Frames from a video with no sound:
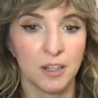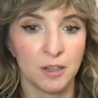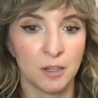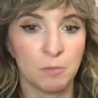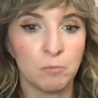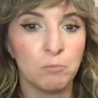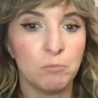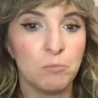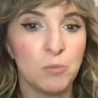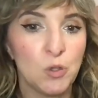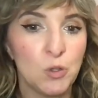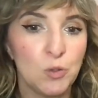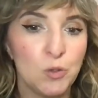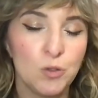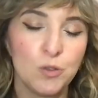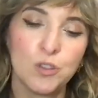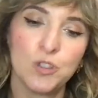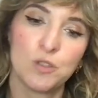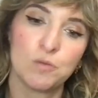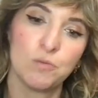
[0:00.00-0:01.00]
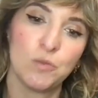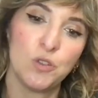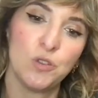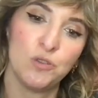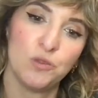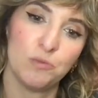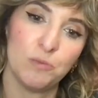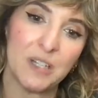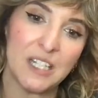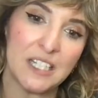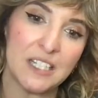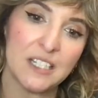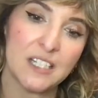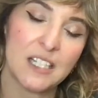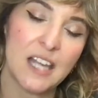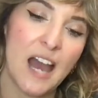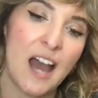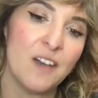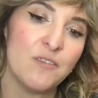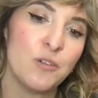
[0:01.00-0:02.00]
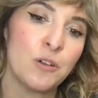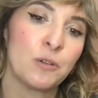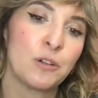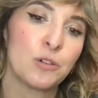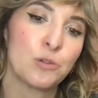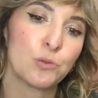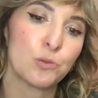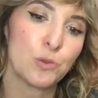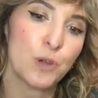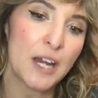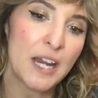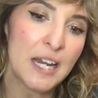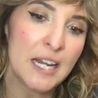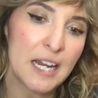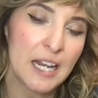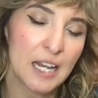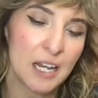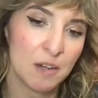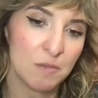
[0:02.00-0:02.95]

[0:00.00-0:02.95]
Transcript: the moon's movements have a great